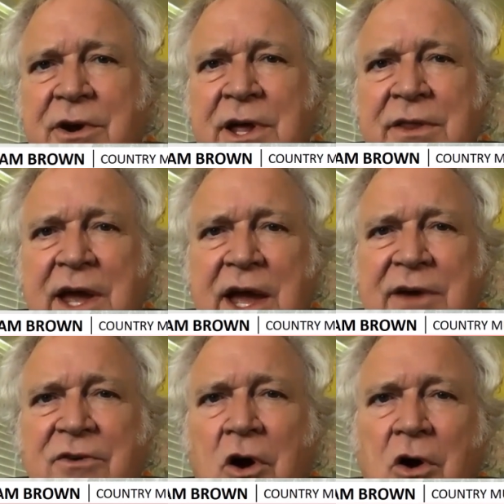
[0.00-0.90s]
and they
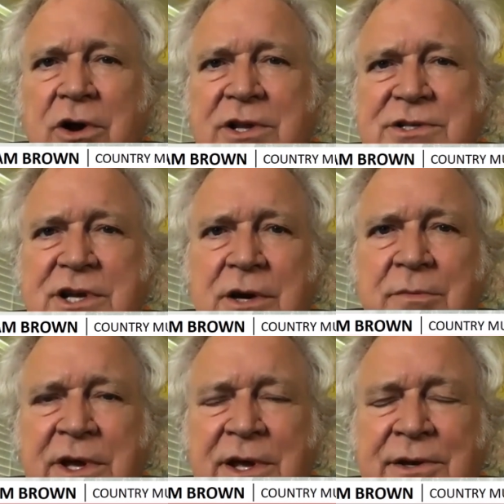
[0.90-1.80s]
have artists
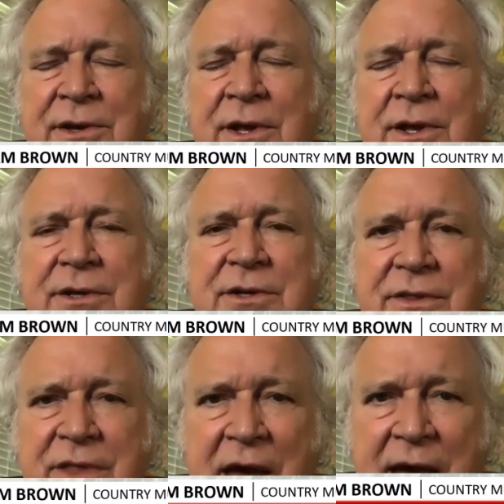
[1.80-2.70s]
come in
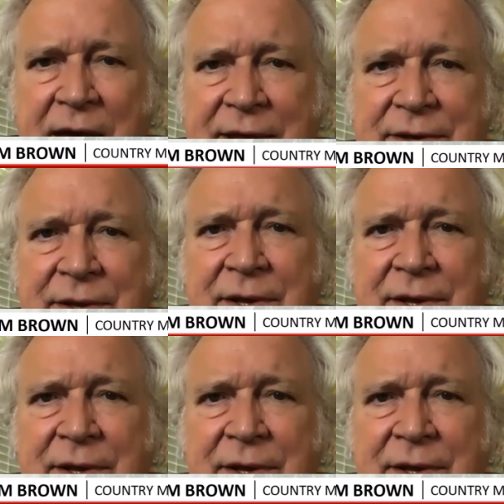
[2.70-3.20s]
to that